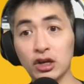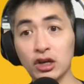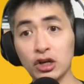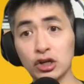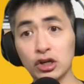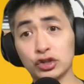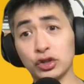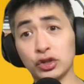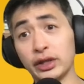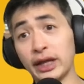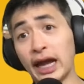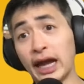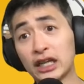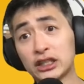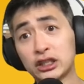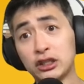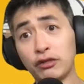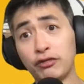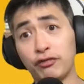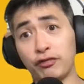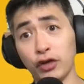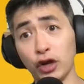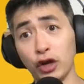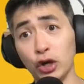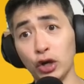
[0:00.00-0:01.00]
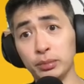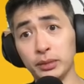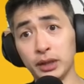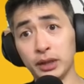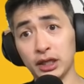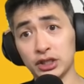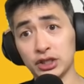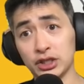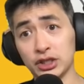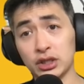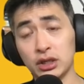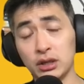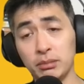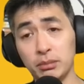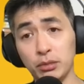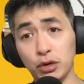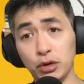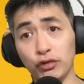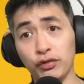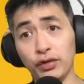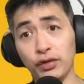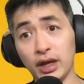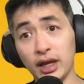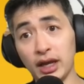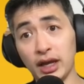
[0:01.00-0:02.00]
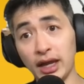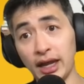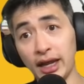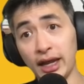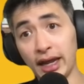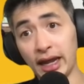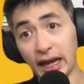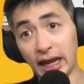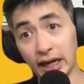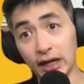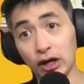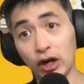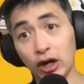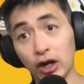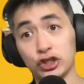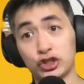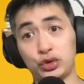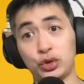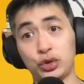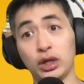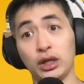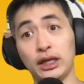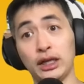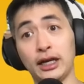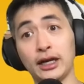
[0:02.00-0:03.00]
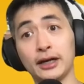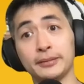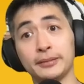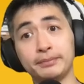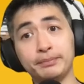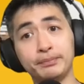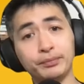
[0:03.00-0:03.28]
So they actually filmed this movie in Australia.